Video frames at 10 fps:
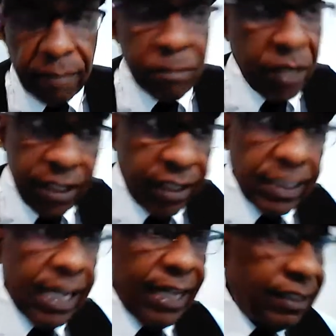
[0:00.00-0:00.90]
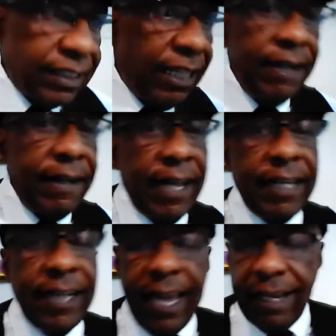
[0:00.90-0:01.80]
because and see
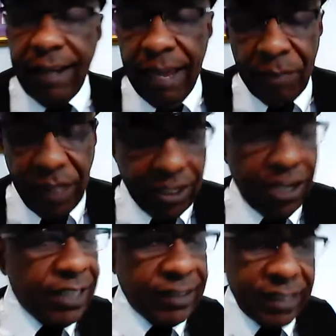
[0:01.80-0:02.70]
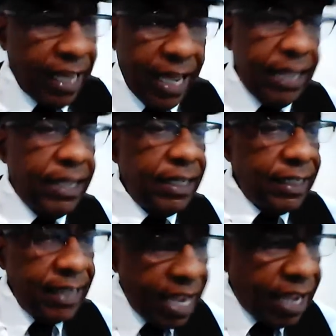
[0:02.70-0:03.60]
and because of that,
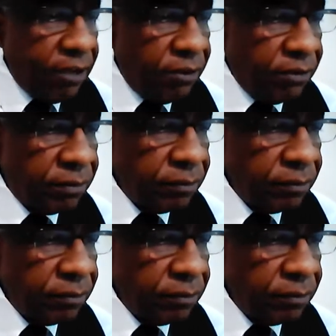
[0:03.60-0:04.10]
now